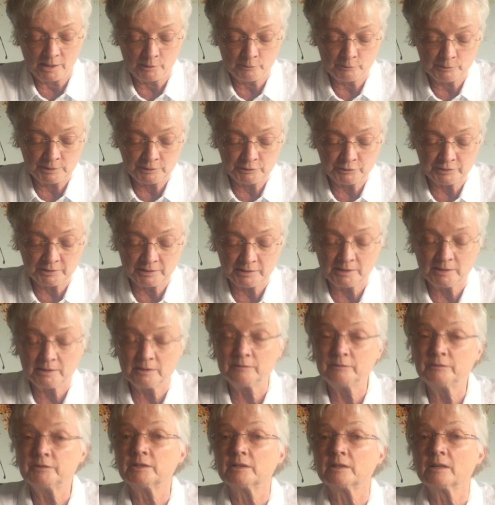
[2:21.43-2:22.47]
he
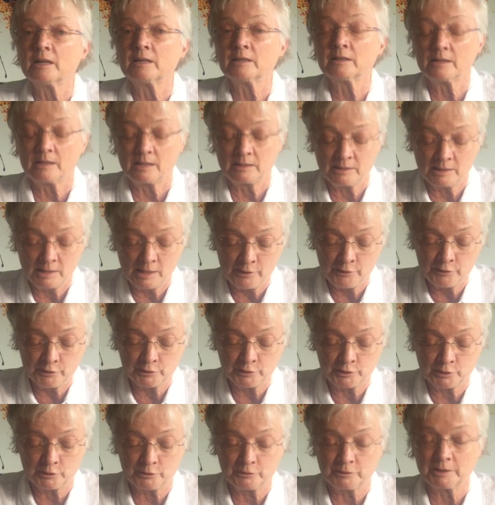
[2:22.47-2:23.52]
received another
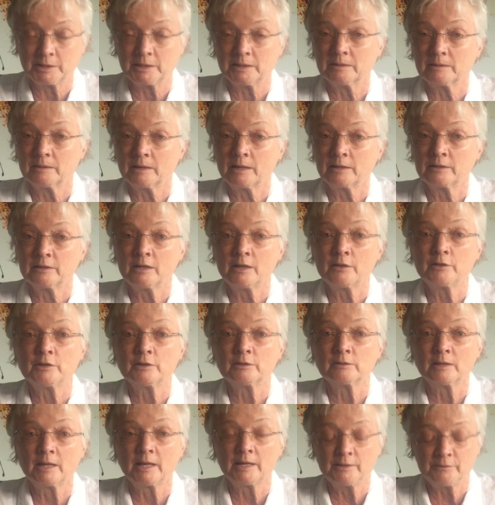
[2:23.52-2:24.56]
degree,
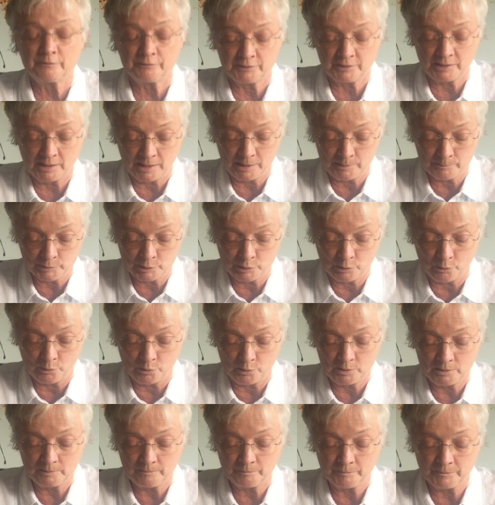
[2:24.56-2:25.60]
another lifetime
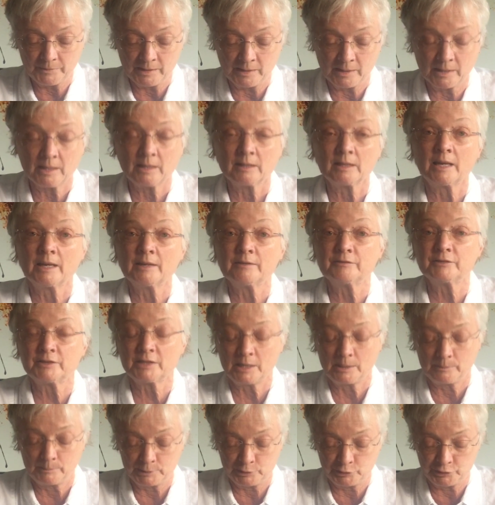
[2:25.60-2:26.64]
goal and a
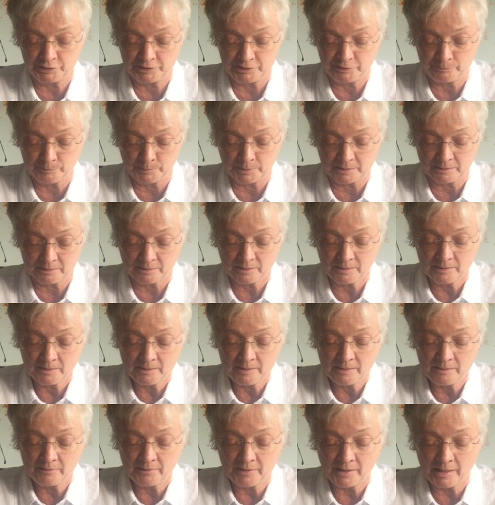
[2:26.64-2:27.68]
lifetime
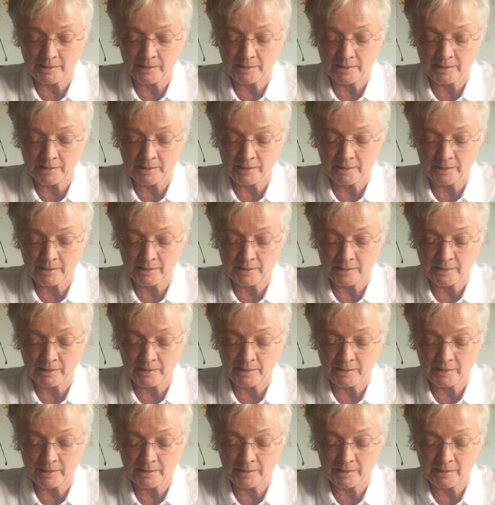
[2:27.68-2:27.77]
achievement,